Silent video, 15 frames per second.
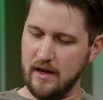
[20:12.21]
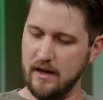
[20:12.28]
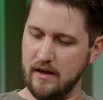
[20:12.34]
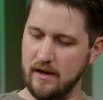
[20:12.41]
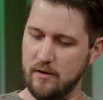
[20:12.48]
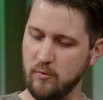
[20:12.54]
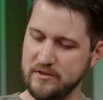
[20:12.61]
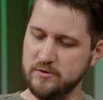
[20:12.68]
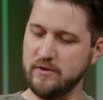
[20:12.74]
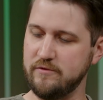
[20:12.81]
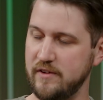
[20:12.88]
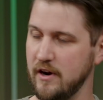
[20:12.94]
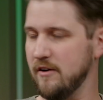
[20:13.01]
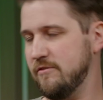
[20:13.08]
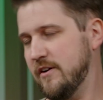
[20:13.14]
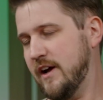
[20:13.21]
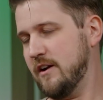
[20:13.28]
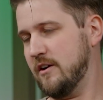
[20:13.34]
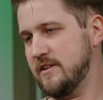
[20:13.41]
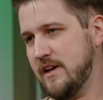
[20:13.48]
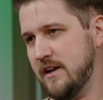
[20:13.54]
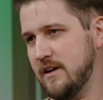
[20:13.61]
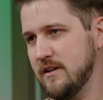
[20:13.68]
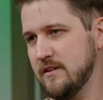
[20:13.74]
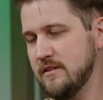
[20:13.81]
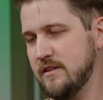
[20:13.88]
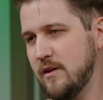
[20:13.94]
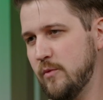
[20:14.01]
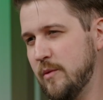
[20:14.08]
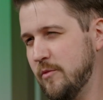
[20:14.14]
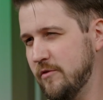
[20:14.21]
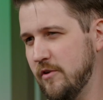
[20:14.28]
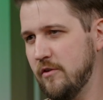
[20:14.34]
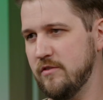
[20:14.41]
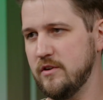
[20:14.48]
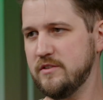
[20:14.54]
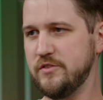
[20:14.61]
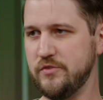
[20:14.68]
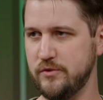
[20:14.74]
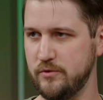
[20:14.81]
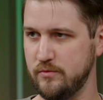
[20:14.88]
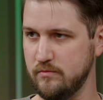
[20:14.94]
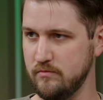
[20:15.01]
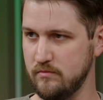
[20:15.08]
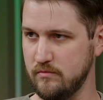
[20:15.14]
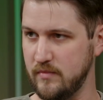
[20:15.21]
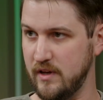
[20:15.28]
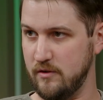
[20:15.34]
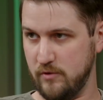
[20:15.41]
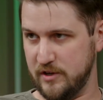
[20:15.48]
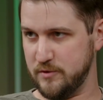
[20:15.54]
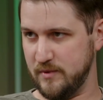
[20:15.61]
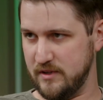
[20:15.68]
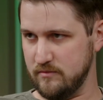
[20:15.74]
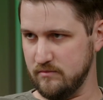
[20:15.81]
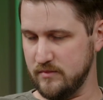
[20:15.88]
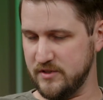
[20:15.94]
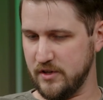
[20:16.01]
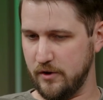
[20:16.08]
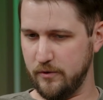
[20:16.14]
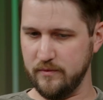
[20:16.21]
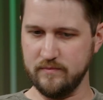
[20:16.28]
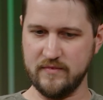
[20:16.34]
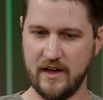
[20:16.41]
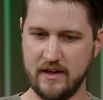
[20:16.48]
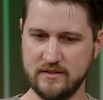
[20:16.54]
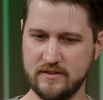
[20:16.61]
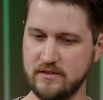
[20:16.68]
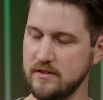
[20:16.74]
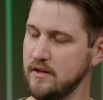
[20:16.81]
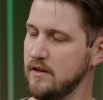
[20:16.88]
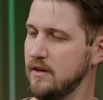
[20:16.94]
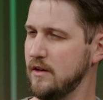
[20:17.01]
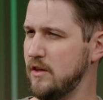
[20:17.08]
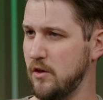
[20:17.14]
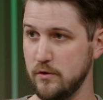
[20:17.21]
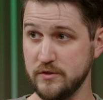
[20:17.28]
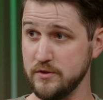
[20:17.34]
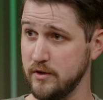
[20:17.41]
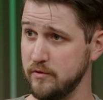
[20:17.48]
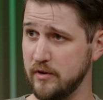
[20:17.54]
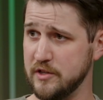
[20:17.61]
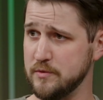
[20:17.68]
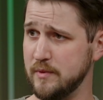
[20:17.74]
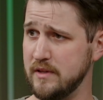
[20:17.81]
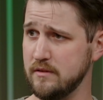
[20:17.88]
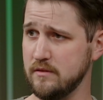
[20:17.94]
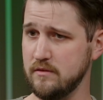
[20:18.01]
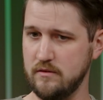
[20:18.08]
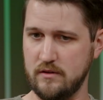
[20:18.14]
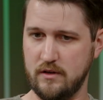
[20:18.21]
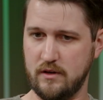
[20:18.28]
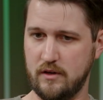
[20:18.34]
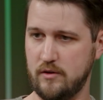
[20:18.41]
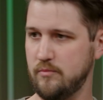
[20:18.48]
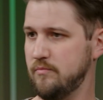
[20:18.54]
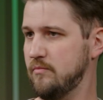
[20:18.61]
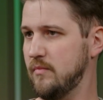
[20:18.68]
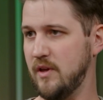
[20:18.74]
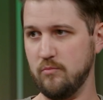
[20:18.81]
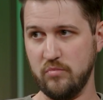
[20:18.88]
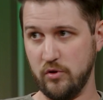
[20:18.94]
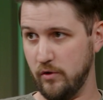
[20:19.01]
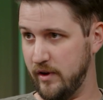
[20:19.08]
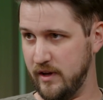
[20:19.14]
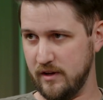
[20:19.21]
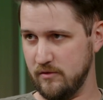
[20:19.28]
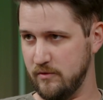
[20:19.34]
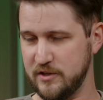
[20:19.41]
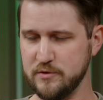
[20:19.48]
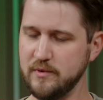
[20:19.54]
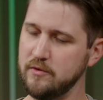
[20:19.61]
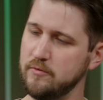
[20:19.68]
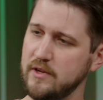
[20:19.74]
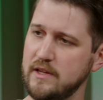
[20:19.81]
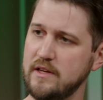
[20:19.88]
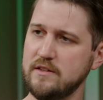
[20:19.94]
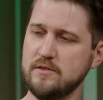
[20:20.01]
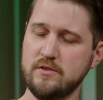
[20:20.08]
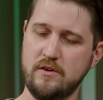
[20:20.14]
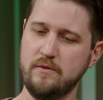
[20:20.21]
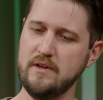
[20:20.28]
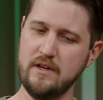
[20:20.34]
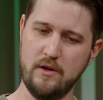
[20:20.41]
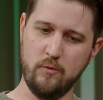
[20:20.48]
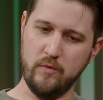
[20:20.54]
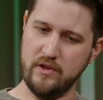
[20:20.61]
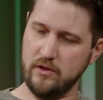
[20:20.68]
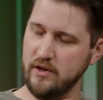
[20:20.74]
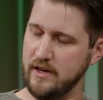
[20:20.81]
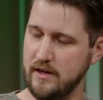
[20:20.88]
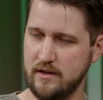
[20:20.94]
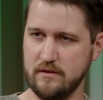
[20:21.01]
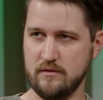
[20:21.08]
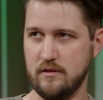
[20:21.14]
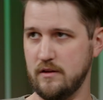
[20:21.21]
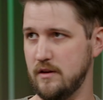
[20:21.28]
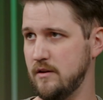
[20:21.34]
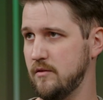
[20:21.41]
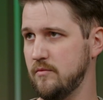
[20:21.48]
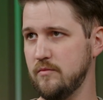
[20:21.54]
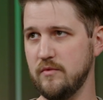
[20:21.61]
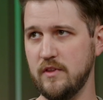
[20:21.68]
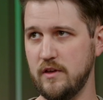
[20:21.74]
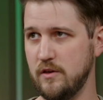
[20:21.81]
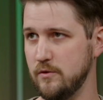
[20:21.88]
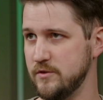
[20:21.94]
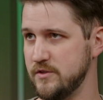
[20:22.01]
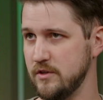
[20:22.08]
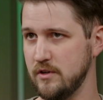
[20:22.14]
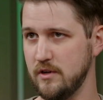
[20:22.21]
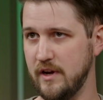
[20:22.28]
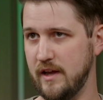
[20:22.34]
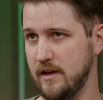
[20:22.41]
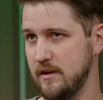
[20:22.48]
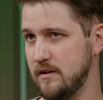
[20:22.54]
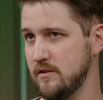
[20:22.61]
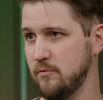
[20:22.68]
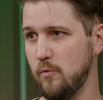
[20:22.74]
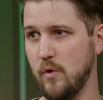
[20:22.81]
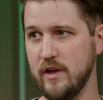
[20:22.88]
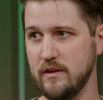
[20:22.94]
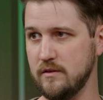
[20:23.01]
And once we've verified our data, then we move over to enrichment. So that's user enrichment, employee enrichment, really. So we look at the user and what